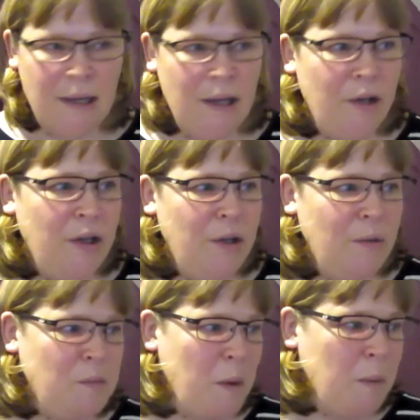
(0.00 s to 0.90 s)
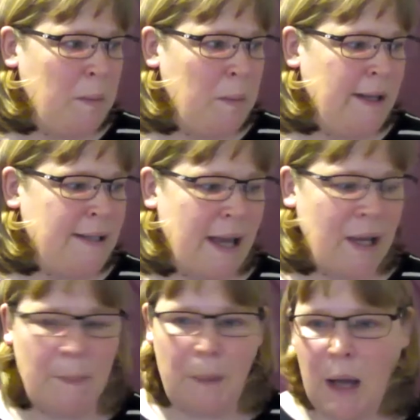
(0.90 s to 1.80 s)
You would probably take
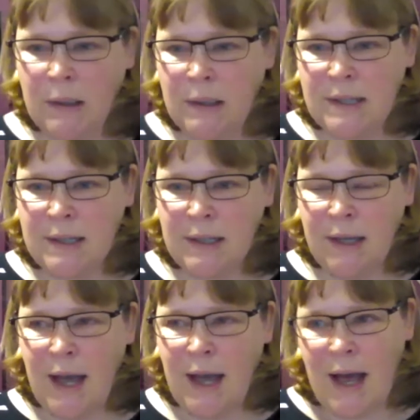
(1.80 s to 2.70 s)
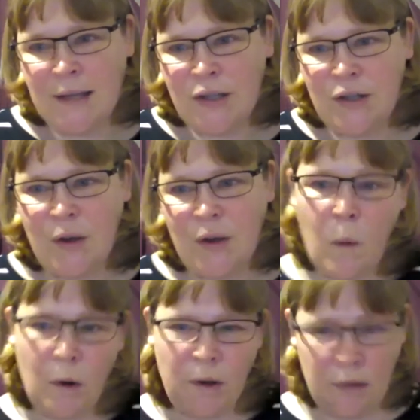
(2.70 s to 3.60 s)
a punt as to
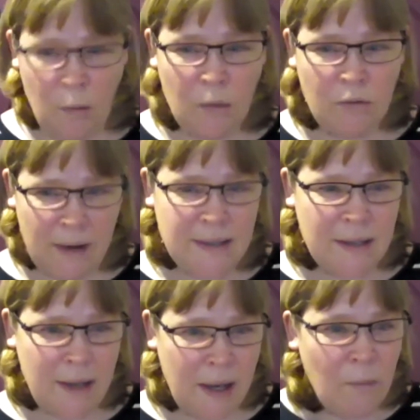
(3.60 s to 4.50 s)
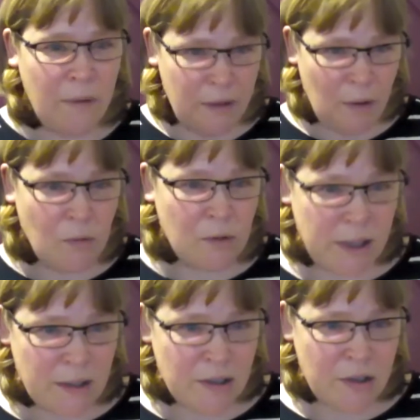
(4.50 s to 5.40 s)
what you think would resonate with the
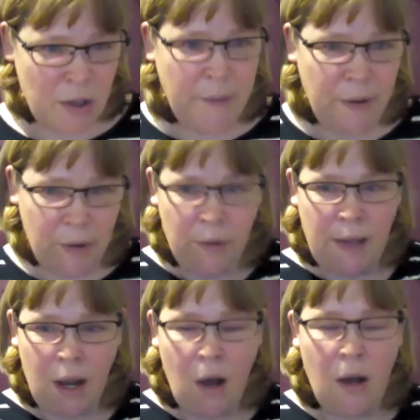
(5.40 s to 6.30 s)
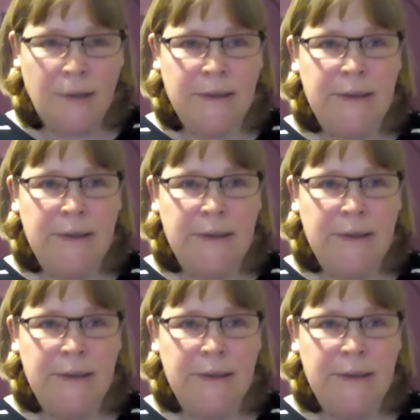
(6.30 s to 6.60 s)
audience, knowing who they are.